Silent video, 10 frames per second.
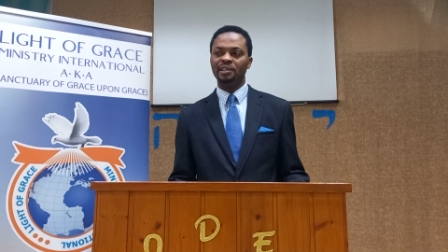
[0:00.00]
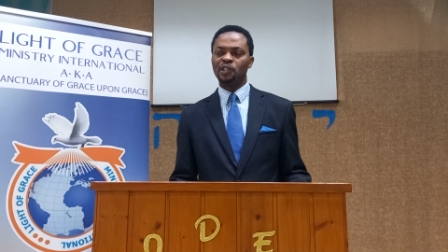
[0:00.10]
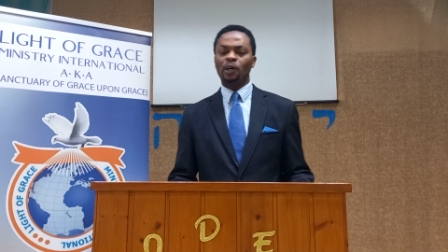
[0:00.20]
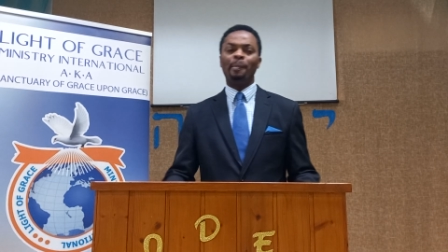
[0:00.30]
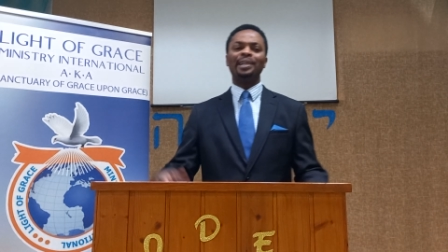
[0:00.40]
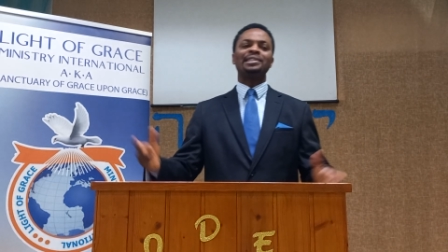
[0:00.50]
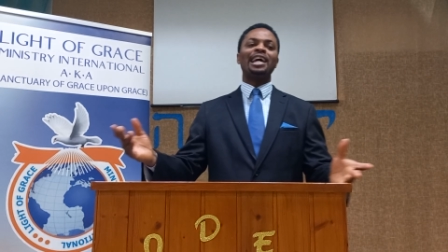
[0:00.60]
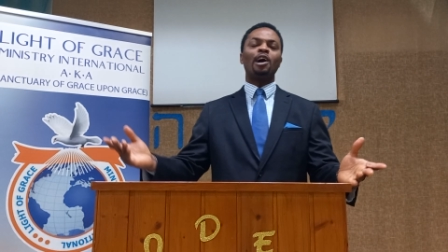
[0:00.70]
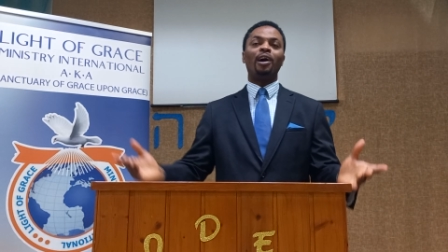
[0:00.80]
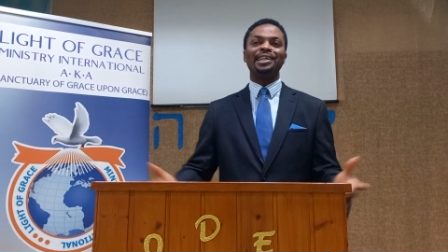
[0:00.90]
Somebody
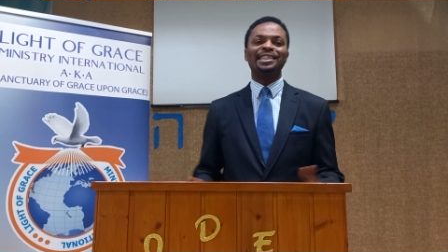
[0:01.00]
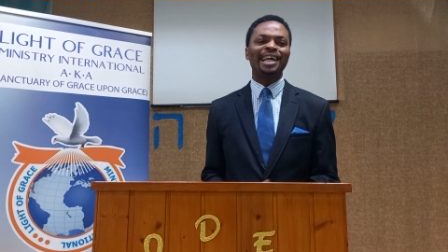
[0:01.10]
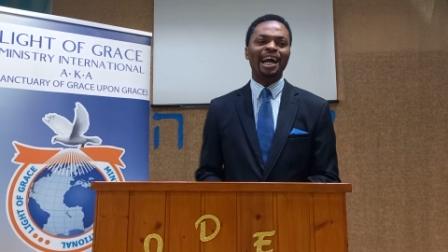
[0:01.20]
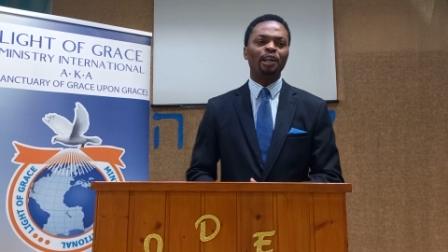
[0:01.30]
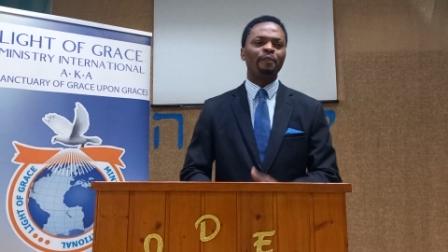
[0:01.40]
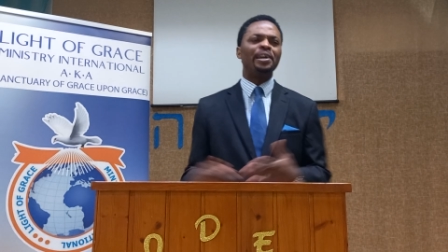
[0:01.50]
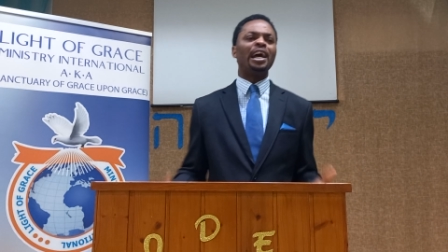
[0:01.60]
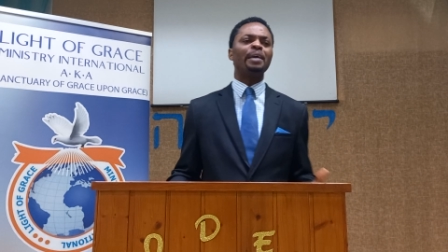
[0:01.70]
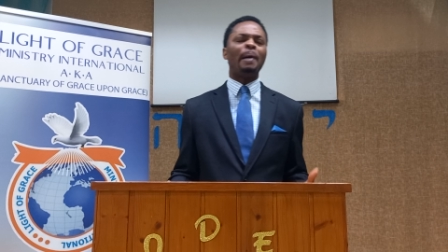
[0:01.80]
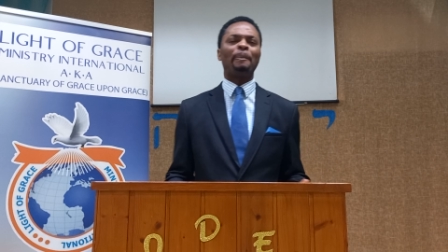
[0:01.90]
say God is tired of
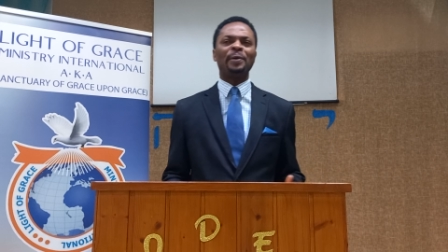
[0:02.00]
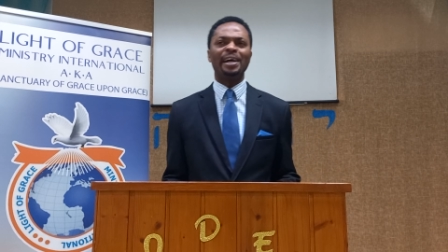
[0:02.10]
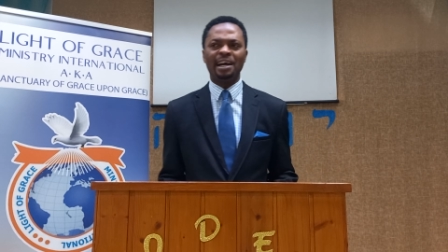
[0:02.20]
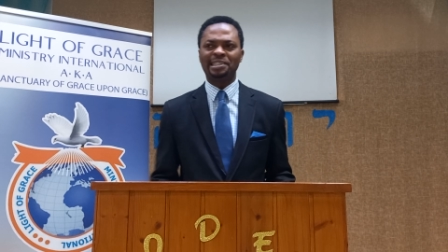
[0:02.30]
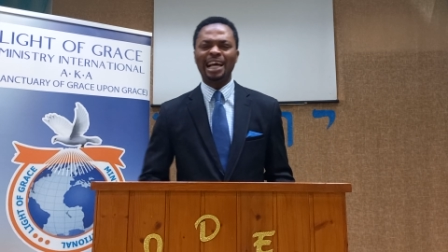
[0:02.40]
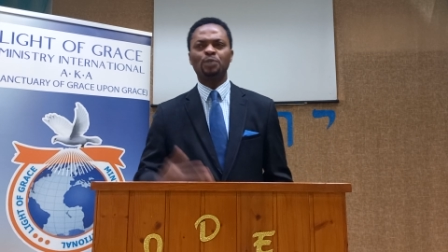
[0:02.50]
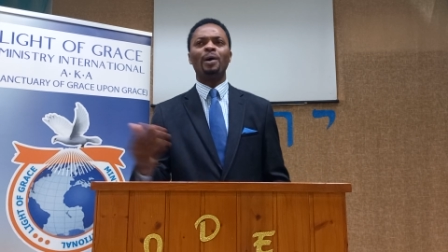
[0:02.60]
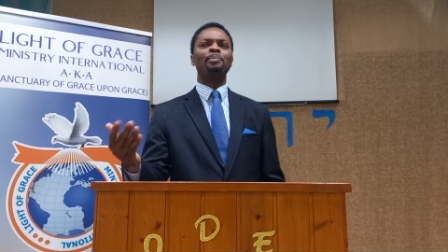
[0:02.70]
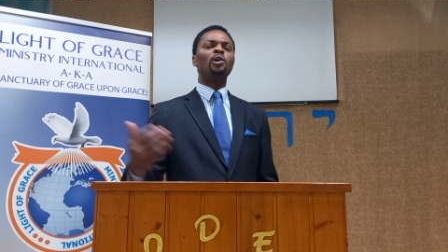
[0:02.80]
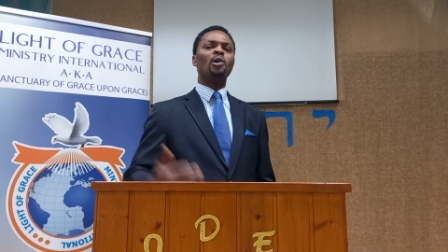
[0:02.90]
hearing my prayers. That's why
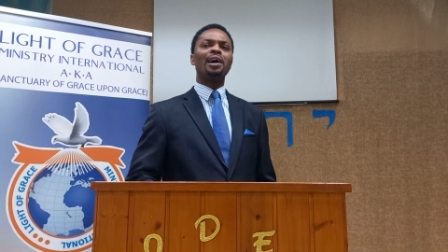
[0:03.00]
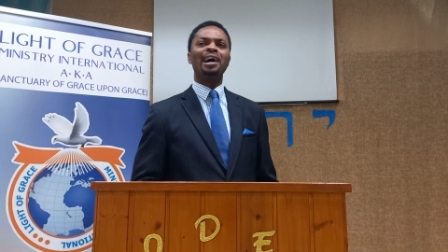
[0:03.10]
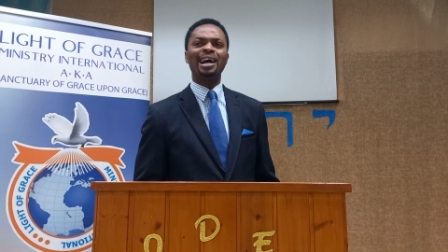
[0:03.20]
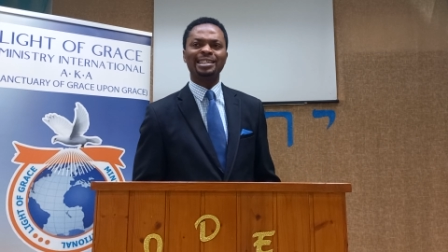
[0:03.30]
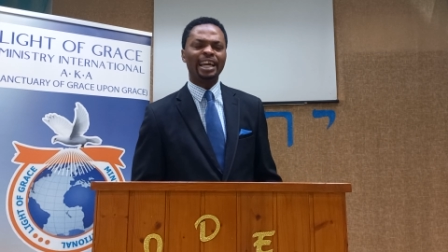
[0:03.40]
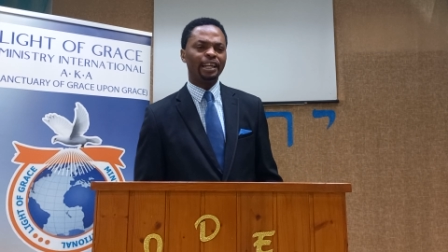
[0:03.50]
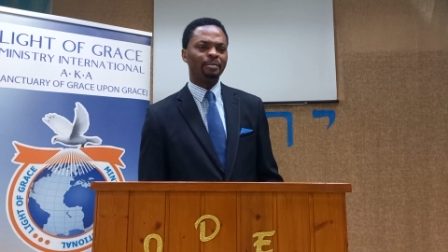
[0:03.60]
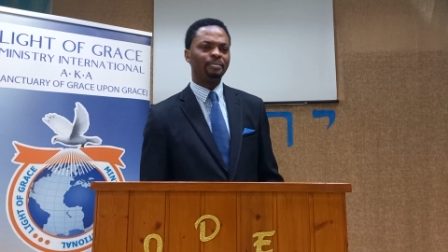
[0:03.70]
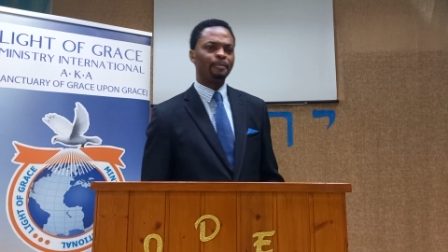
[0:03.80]
I'm no longer asking.